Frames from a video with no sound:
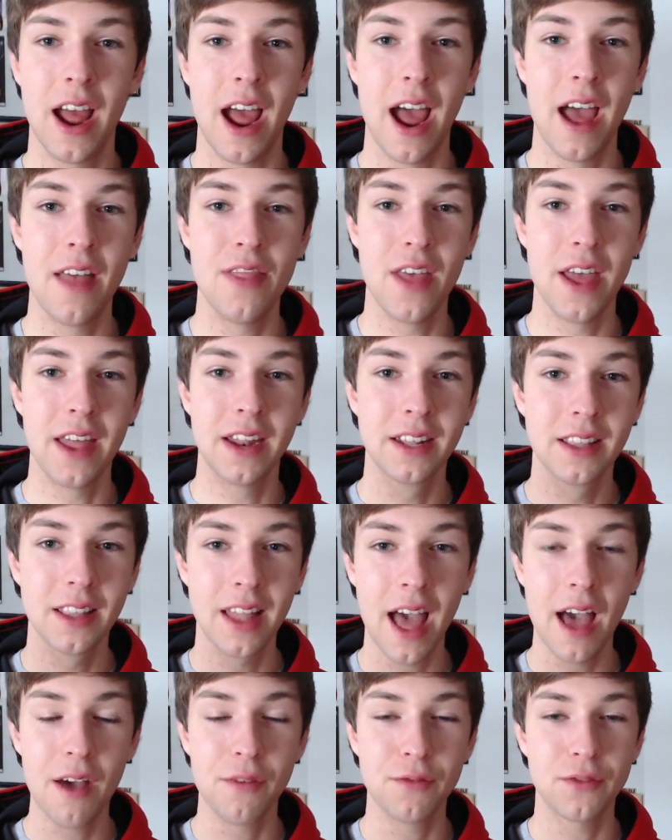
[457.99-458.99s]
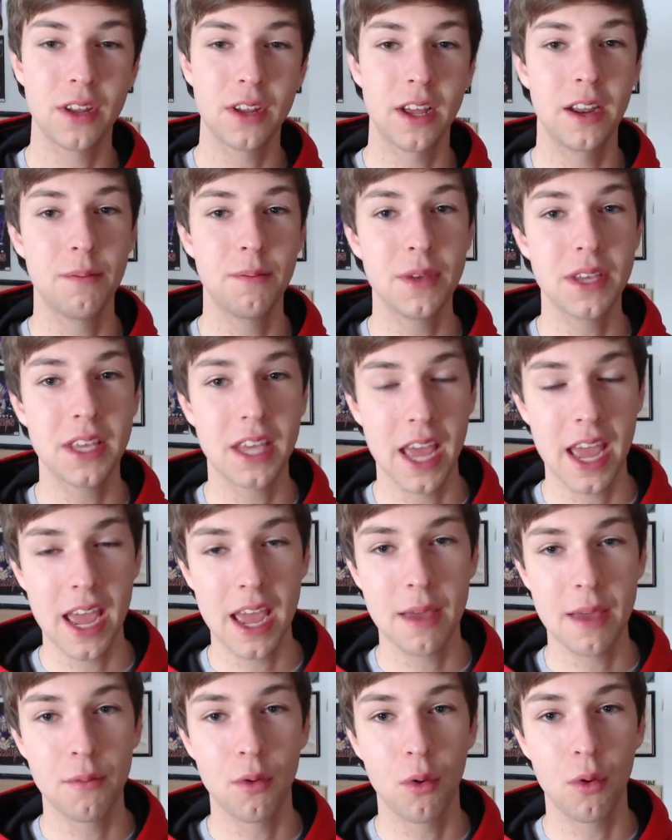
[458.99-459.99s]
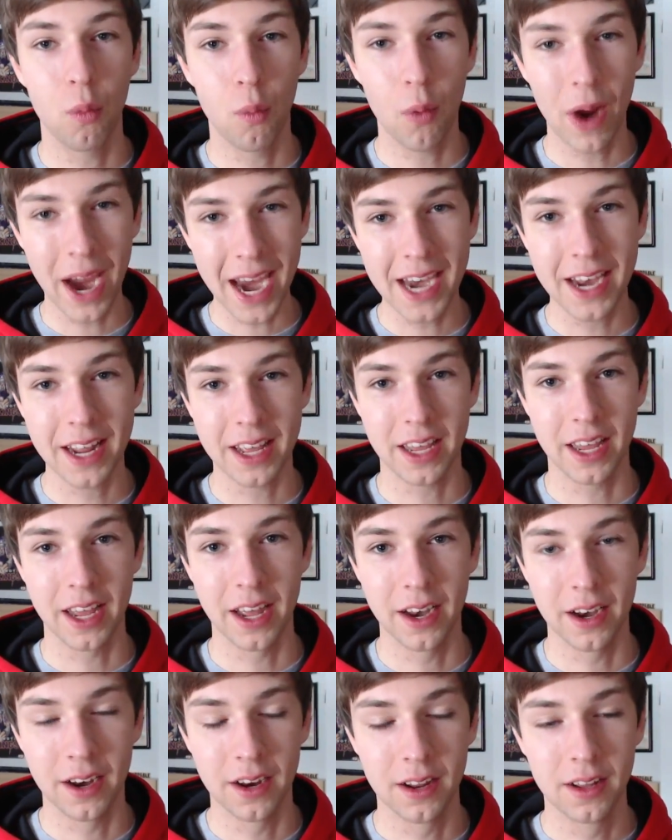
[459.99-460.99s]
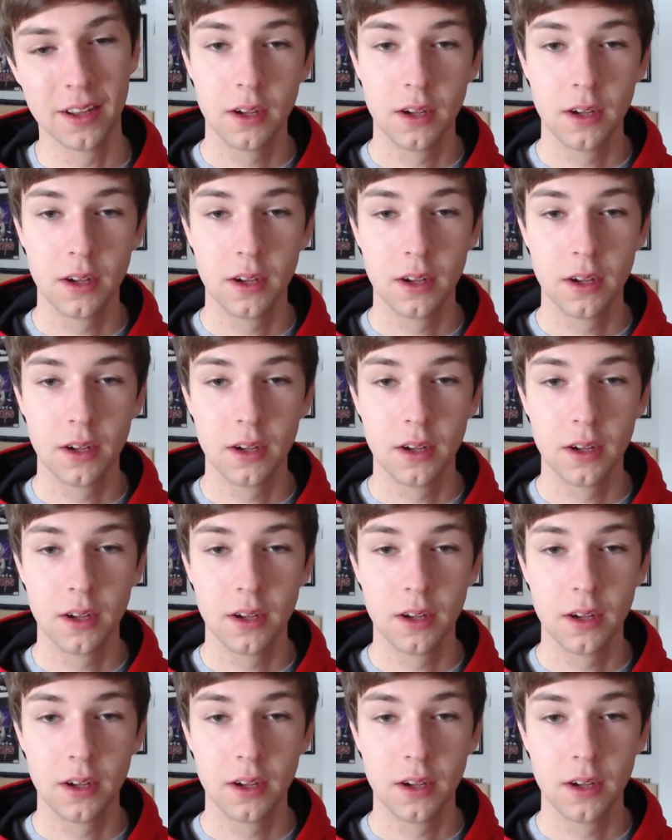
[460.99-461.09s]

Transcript: and then left and became Wade again.